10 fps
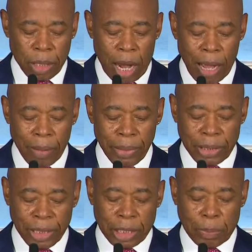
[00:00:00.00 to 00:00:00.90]
Tom
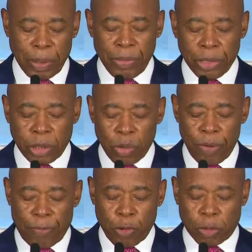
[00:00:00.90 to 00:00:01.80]
is an experienced law
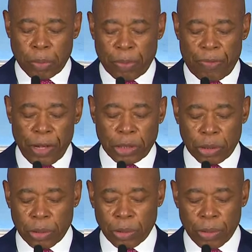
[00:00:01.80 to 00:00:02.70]
enforcement
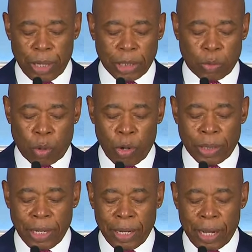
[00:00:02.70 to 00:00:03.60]
professional who has
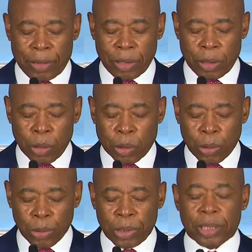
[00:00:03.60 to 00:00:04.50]
worked at the
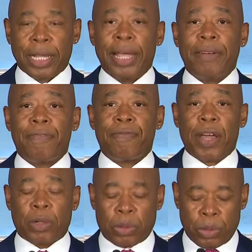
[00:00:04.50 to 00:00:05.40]
local, state,
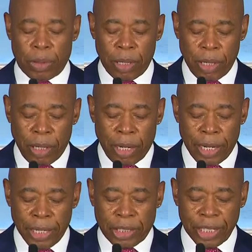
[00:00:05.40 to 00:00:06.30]
federal,
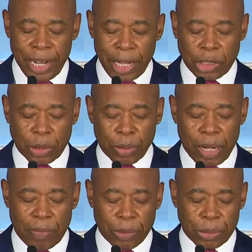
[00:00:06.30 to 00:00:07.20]
and international
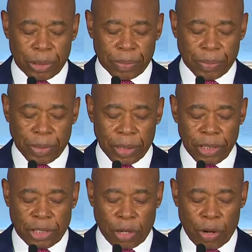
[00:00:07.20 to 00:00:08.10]
levels.
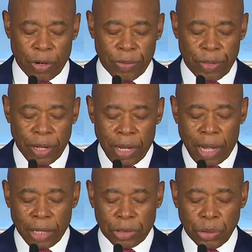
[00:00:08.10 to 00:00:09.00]
He served
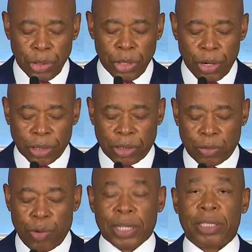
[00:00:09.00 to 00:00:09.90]
as New York's
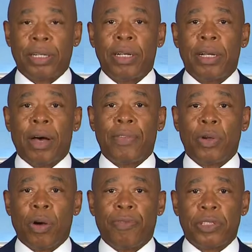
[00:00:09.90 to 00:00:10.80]
director of
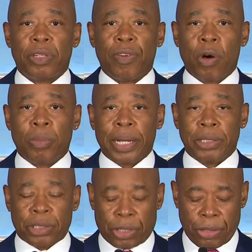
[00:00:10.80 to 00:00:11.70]
the Office of
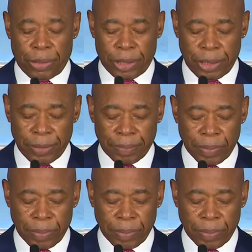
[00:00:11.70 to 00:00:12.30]
Homeland Security,